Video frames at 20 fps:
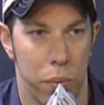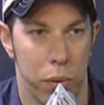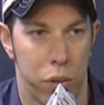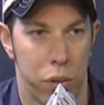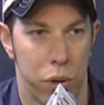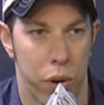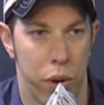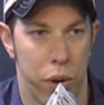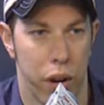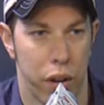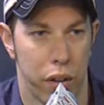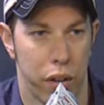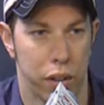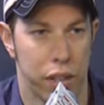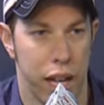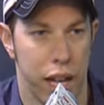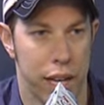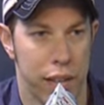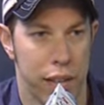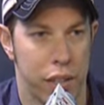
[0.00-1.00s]
mature and
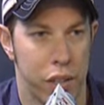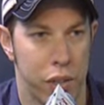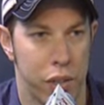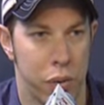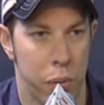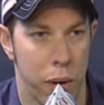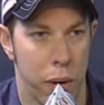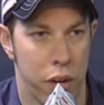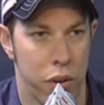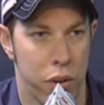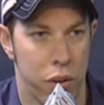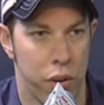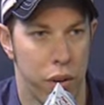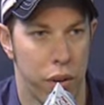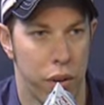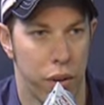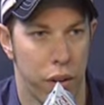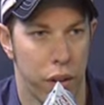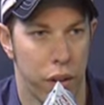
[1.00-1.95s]
understand the situation